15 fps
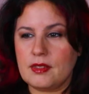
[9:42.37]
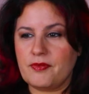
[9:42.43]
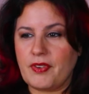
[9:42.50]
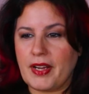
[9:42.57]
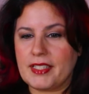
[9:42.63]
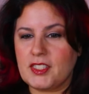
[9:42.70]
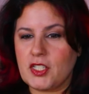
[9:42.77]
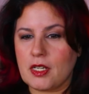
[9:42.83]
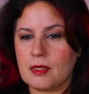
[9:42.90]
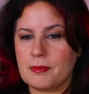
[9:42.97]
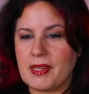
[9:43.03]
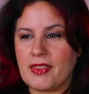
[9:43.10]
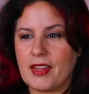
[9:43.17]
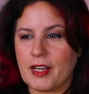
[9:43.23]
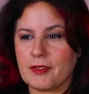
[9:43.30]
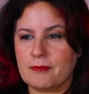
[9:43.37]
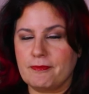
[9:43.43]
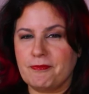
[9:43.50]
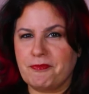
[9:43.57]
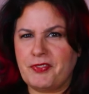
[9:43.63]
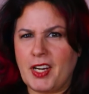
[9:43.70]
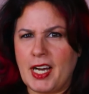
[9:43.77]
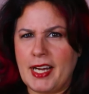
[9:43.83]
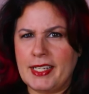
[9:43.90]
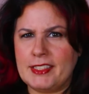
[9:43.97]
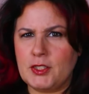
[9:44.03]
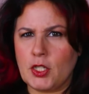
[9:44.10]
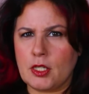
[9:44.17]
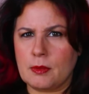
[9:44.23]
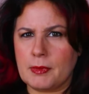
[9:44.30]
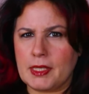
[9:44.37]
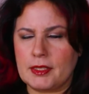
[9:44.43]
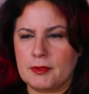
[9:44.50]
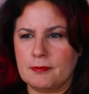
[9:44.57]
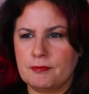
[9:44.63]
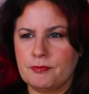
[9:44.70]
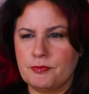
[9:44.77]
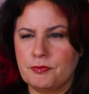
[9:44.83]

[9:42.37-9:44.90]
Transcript: Fine gentleman there. Fine gentleman.